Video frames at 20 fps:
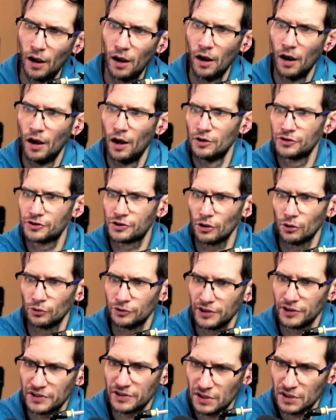So
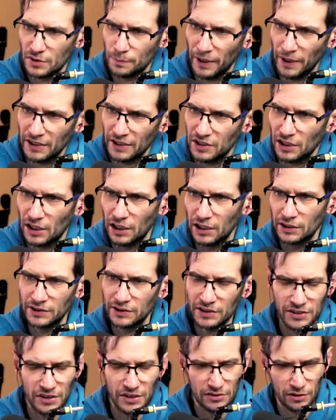this is
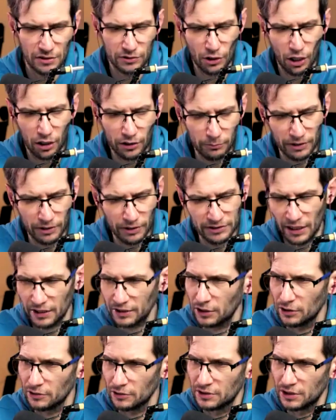a document that
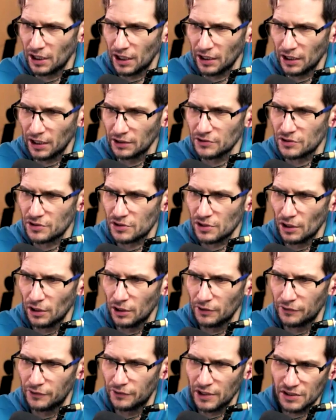contains
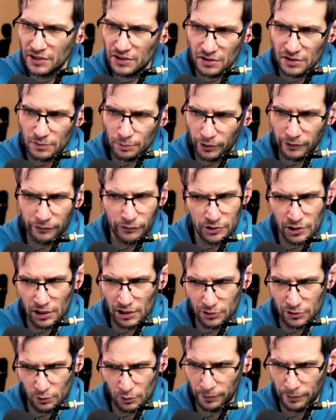thesis previously
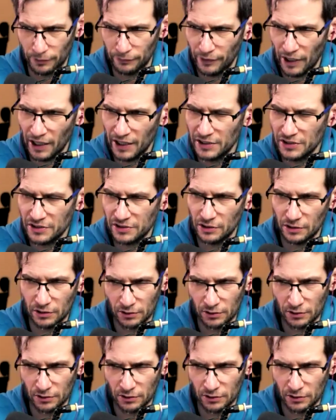supervised,